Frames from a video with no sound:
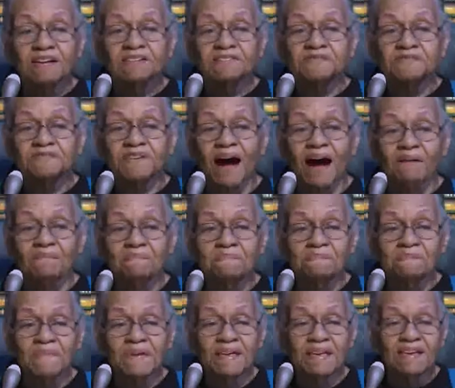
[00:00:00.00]
Drop
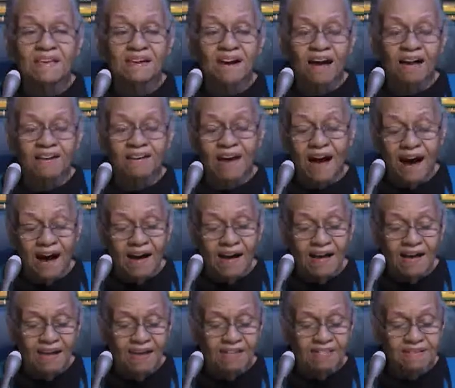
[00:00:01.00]
me a
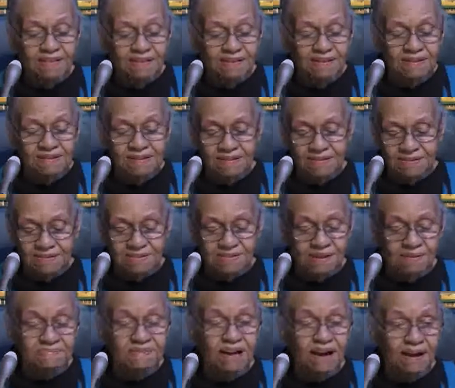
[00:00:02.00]
line
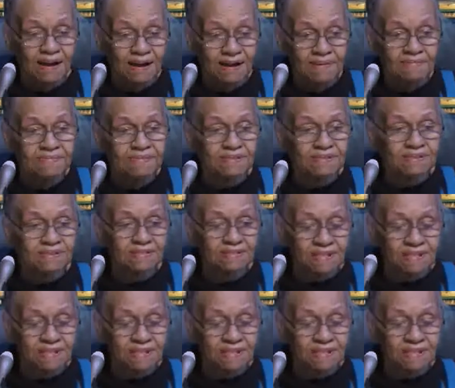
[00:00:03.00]
sometimes.